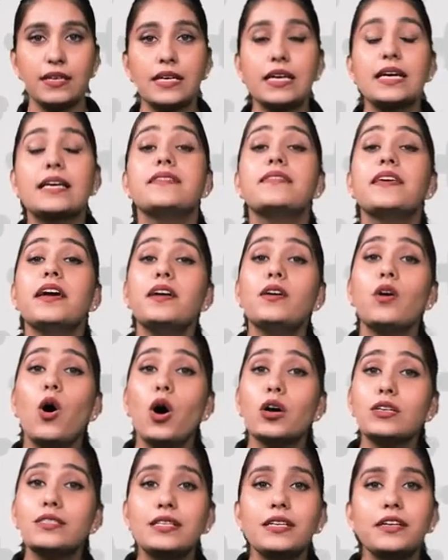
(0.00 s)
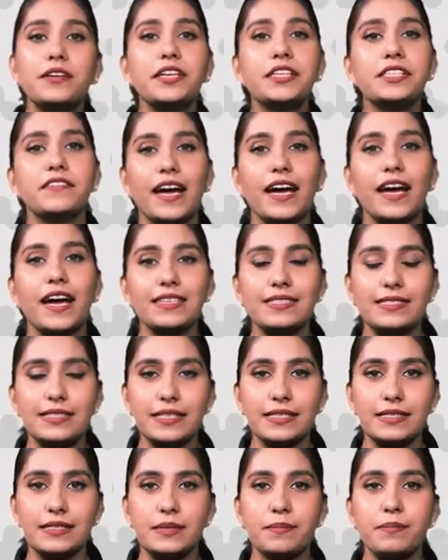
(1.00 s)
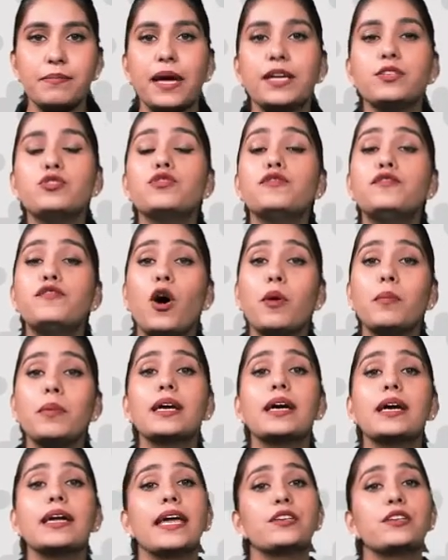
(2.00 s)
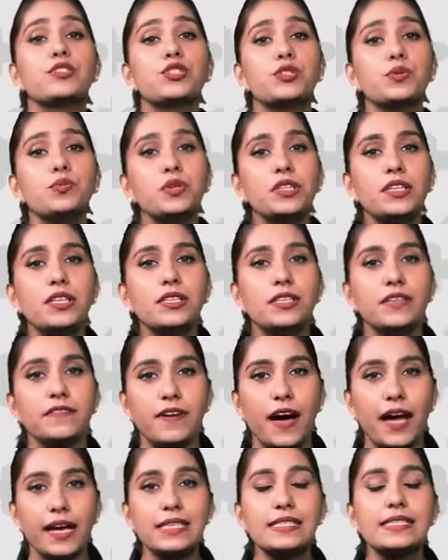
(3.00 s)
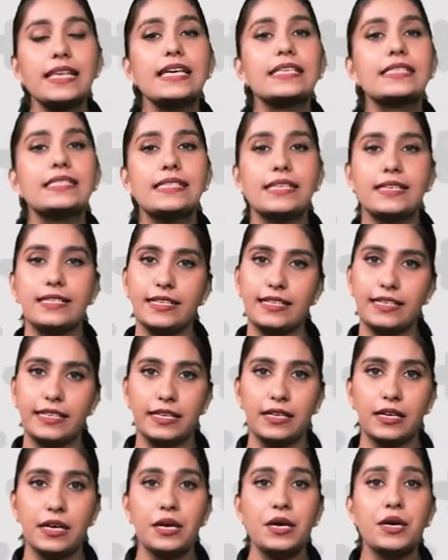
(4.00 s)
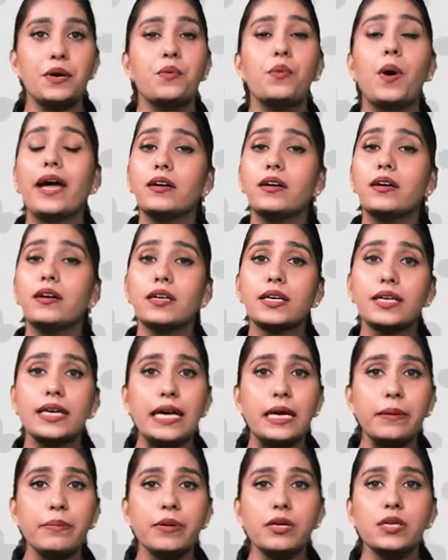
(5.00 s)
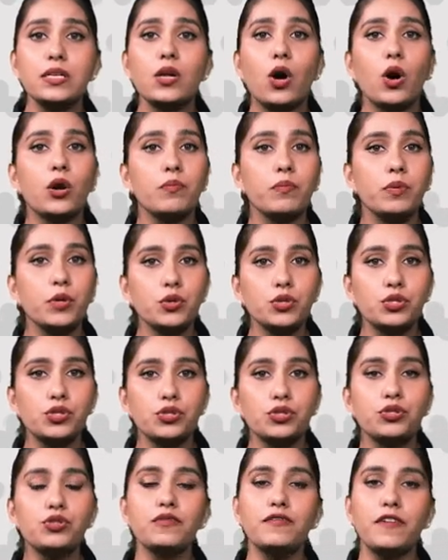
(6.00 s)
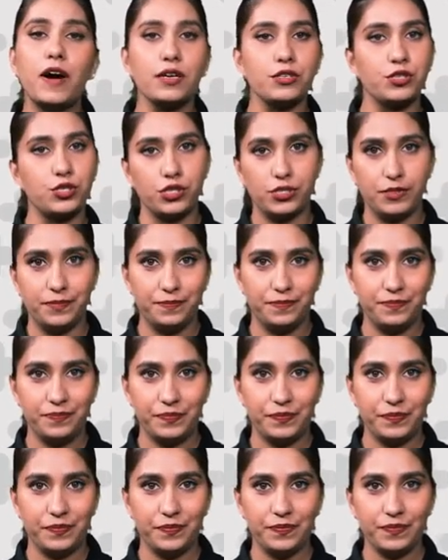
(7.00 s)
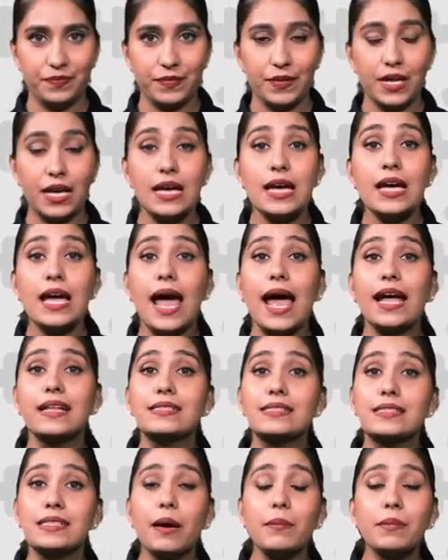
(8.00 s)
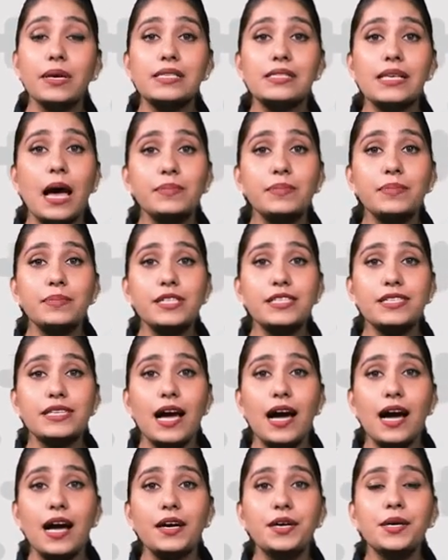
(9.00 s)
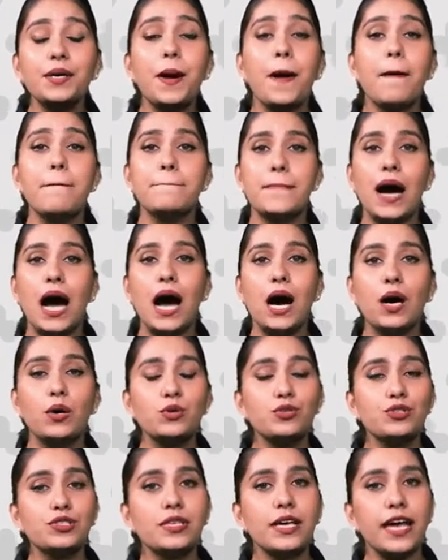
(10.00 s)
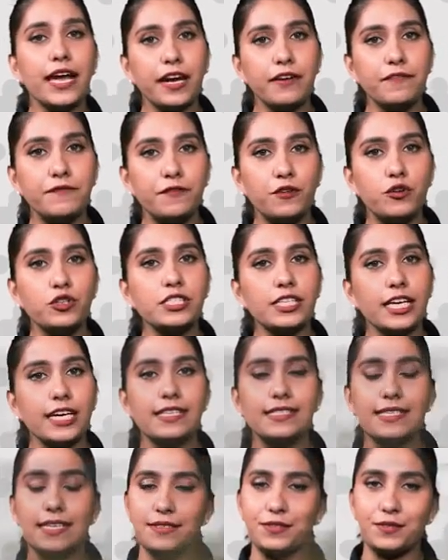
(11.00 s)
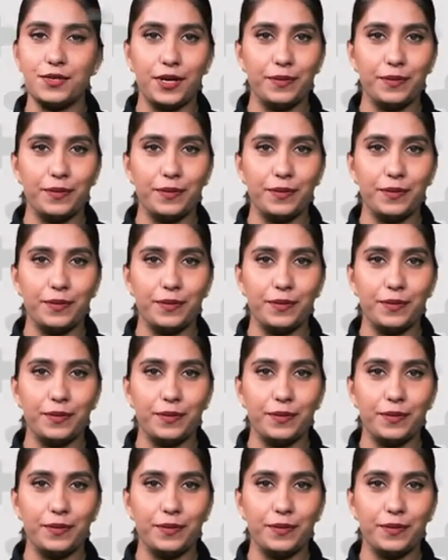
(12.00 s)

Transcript: They are auxiliary devices meant to form a connection with the device externally via a cable or Bluetooth to function. And some examples are mouse, headphones, etc.